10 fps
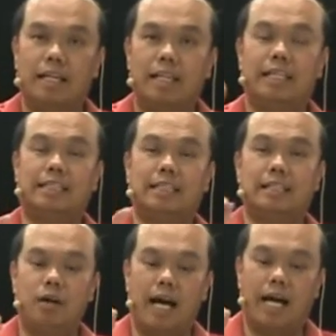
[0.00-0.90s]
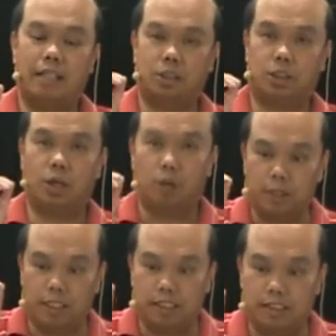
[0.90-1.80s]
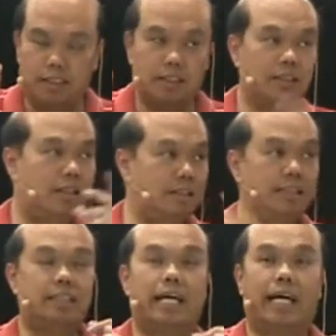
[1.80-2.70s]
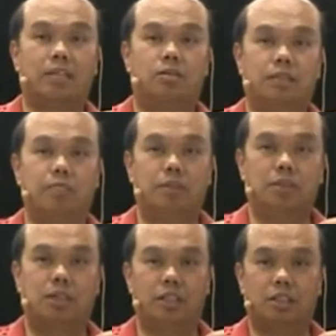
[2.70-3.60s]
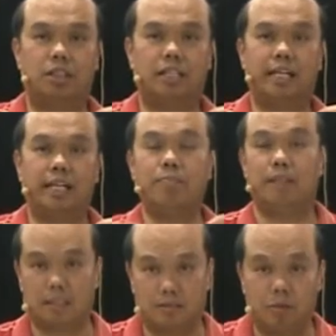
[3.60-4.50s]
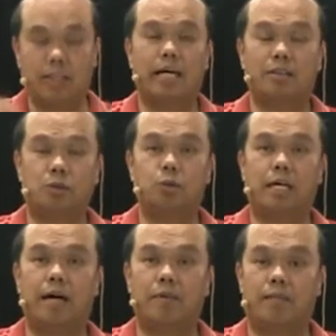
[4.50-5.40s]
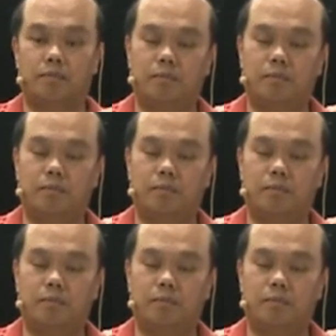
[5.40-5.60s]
It's a little hard to show in this actual demonstration here, but what do come up